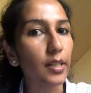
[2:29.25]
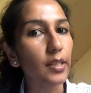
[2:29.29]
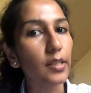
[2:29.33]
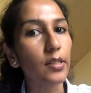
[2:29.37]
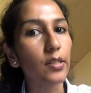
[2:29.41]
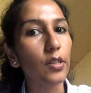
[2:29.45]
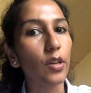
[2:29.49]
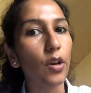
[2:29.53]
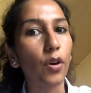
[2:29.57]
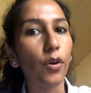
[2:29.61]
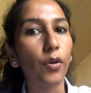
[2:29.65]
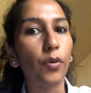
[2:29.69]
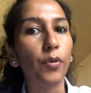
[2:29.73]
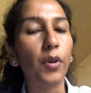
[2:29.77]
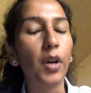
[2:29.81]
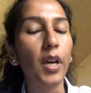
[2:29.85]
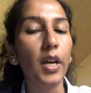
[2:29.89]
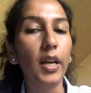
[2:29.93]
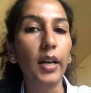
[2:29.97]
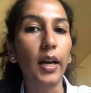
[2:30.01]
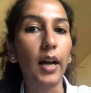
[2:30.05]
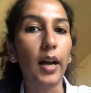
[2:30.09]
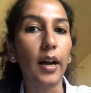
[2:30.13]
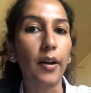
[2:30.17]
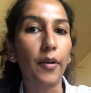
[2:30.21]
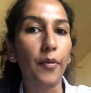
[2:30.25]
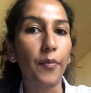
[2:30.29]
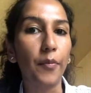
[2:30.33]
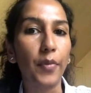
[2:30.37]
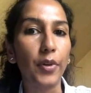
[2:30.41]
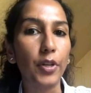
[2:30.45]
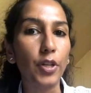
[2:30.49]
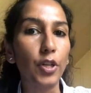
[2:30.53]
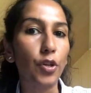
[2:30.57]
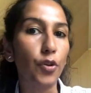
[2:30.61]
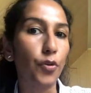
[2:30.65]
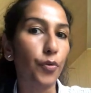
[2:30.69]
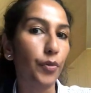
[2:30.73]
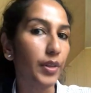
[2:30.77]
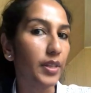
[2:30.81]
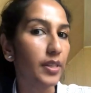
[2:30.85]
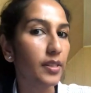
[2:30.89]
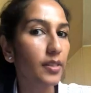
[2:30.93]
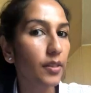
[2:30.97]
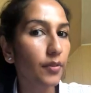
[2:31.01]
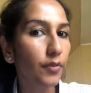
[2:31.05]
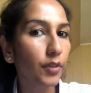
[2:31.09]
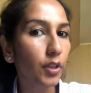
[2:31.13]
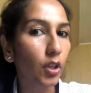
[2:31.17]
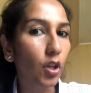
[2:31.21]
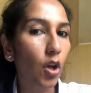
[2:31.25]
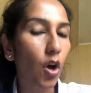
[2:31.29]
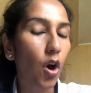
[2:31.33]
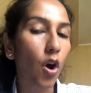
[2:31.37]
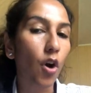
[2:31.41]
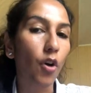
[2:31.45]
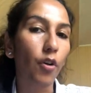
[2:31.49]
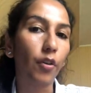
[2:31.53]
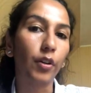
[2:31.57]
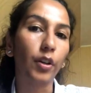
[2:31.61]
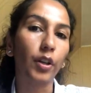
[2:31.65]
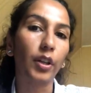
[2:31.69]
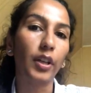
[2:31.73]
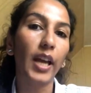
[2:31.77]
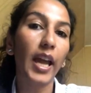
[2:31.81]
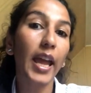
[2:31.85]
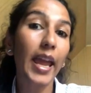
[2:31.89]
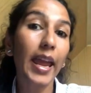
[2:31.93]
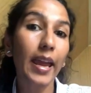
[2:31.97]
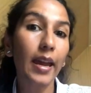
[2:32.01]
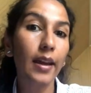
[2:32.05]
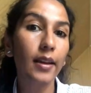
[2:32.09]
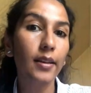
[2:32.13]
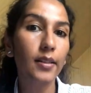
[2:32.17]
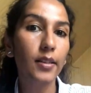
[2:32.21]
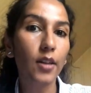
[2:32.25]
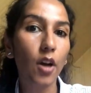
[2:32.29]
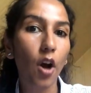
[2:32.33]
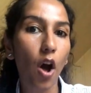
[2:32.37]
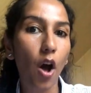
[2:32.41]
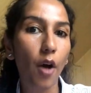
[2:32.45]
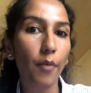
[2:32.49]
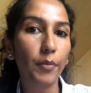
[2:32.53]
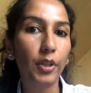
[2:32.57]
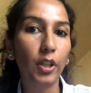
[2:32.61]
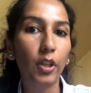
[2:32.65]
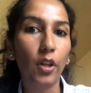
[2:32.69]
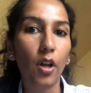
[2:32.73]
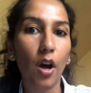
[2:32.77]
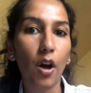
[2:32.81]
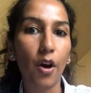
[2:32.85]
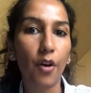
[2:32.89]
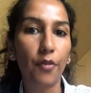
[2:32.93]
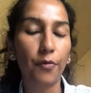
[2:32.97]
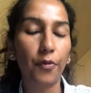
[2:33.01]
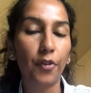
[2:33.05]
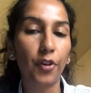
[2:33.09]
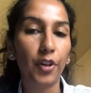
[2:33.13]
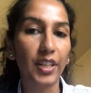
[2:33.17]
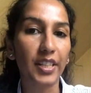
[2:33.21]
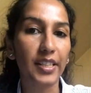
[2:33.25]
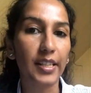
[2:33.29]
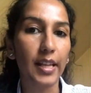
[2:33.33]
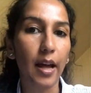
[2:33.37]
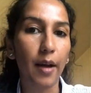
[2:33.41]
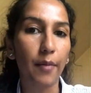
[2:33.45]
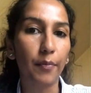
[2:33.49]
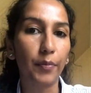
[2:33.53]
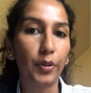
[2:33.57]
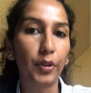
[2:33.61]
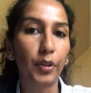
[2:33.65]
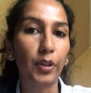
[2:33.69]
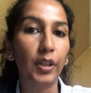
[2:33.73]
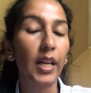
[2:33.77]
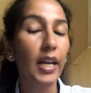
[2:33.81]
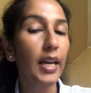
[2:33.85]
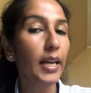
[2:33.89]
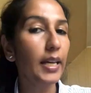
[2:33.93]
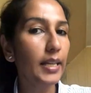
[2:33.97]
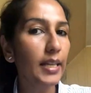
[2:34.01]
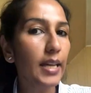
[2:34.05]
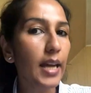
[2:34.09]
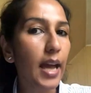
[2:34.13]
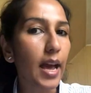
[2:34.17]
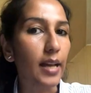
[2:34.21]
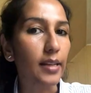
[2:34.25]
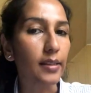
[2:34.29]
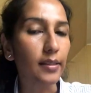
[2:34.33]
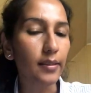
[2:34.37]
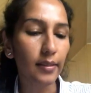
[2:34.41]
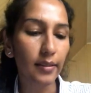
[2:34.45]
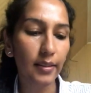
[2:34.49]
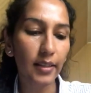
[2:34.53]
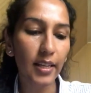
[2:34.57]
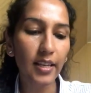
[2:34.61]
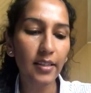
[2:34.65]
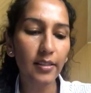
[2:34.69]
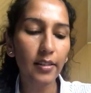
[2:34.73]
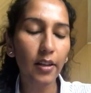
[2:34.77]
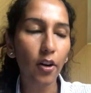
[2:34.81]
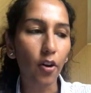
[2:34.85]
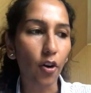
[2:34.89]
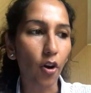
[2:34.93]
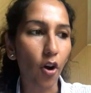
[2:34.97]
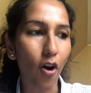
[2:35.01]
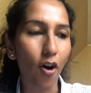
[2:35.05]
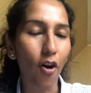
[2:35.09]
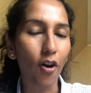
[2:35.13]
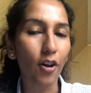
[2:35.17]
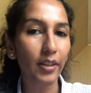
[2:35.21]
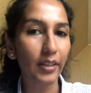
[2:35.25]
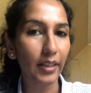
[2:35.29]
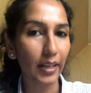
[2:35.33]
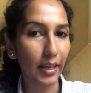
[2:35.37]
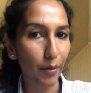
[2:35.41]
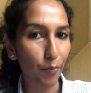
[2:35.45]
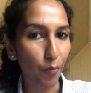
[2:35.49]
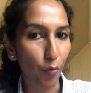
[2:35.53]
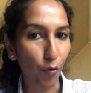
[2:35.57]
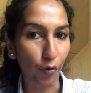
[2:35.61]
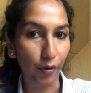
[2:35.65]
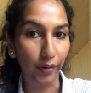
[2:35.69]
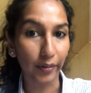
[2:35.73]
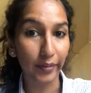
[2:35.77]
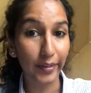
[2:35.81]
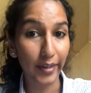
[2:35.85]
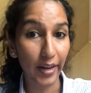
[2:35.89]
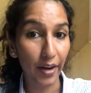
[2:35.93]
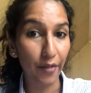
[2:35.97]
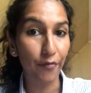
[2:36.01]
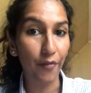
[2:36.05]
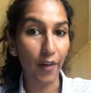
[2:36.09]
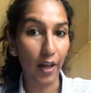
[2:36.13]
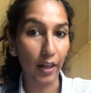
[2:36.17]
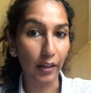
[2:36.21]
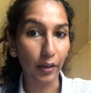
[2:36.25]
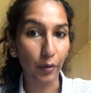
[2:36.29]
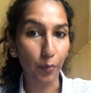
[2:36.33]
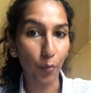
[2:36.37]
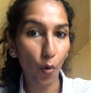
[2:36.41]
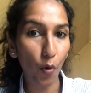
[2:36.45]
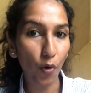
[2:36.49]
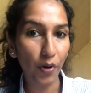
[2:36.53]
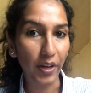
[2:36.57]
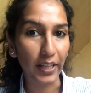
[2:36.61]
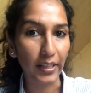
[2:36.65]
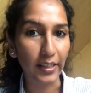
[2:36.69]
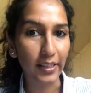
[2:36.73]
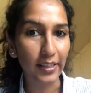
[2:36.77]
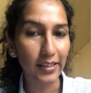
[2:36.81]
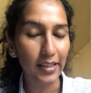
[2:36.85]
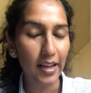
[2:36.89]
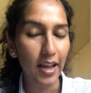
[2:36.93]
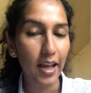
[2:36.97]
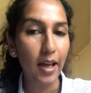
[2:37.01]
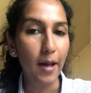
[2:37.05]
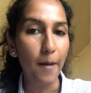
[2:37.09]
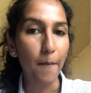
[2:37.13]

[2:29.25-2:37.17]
So, you know, in civil law and common law, for example, yes, these are all important and valid points.